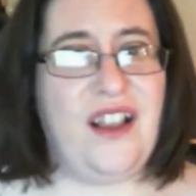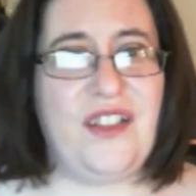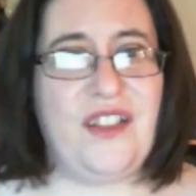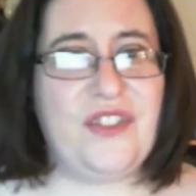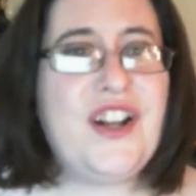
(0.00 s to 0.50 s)

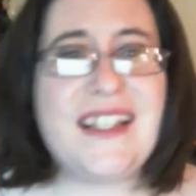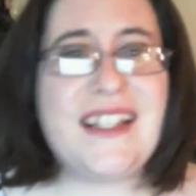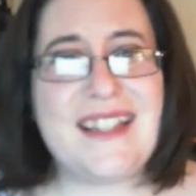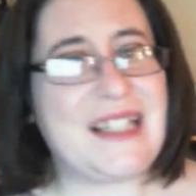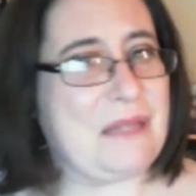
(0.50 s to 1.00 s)

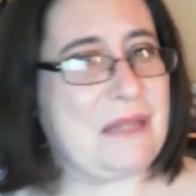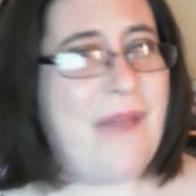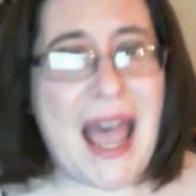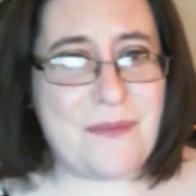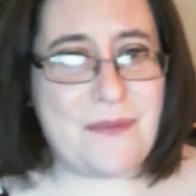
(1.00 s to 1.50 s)
36 is
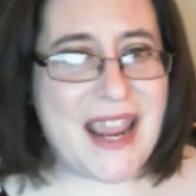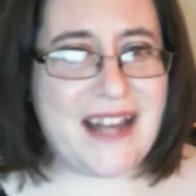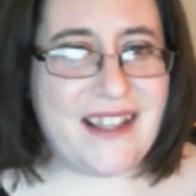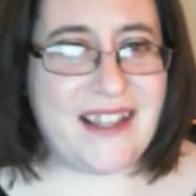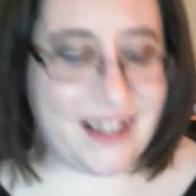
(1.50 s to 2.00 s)
bad, man.
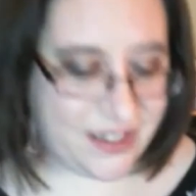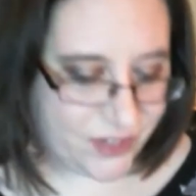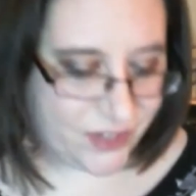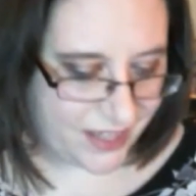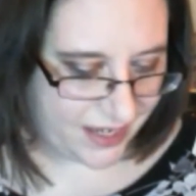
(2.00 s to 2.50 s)
And
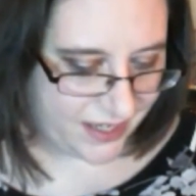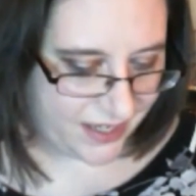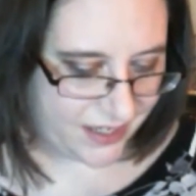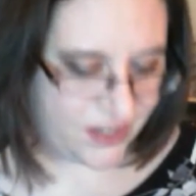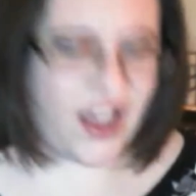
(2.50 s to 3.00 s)
even, like,
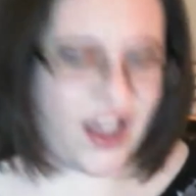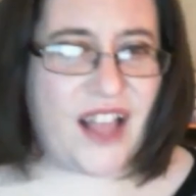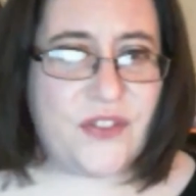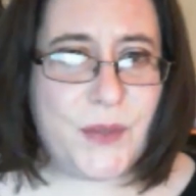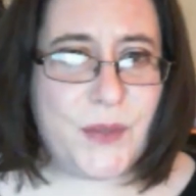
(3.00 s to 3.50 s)
a
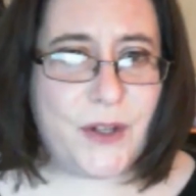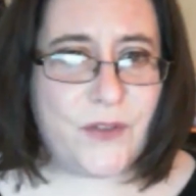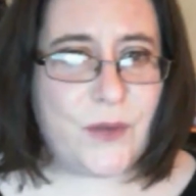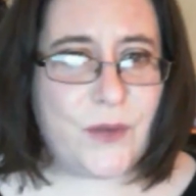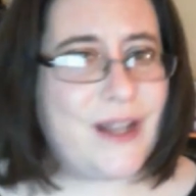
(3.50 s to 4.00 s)

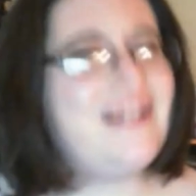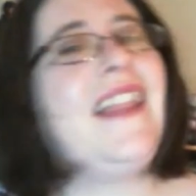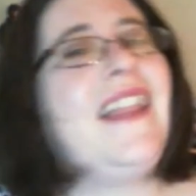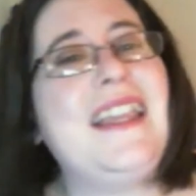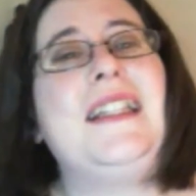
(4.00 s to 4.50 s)
3.41,
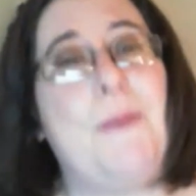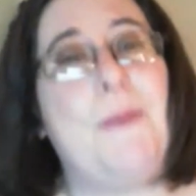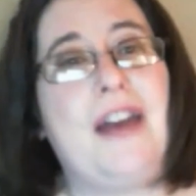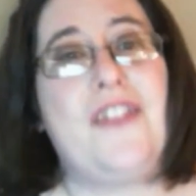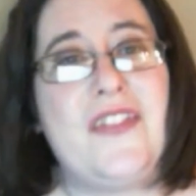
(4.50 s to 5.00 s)
like, it's
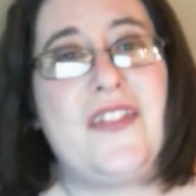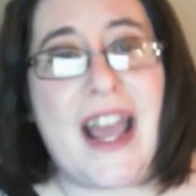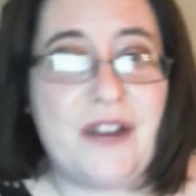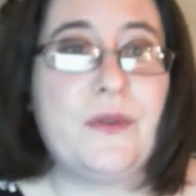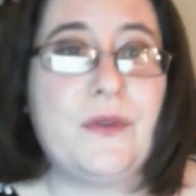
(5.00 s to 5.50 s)
better than that.
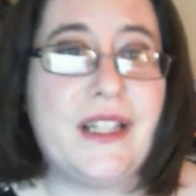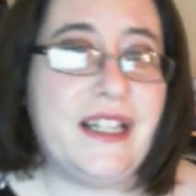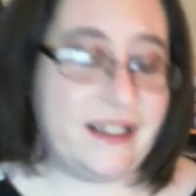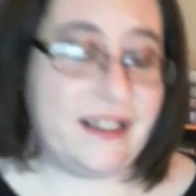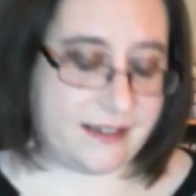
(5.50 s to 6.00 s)
It really
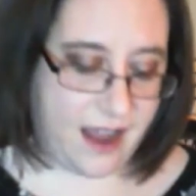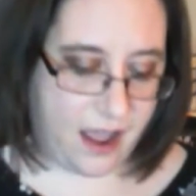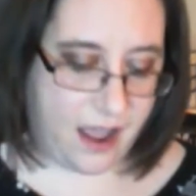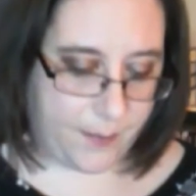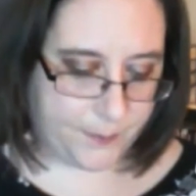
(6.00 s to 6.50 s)
is.
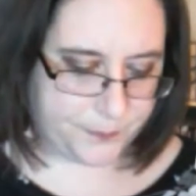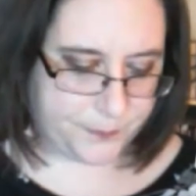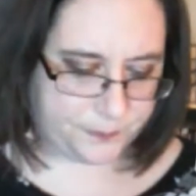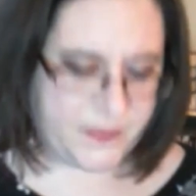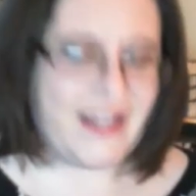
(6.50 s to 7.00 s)

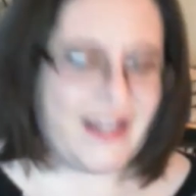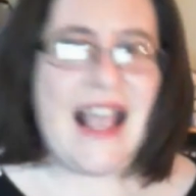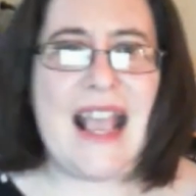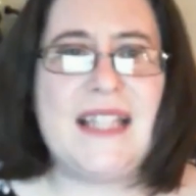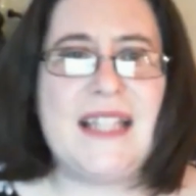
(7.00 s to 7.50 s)

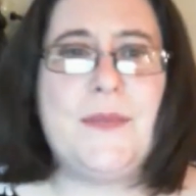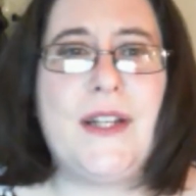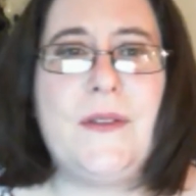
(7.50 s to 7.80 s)
It's about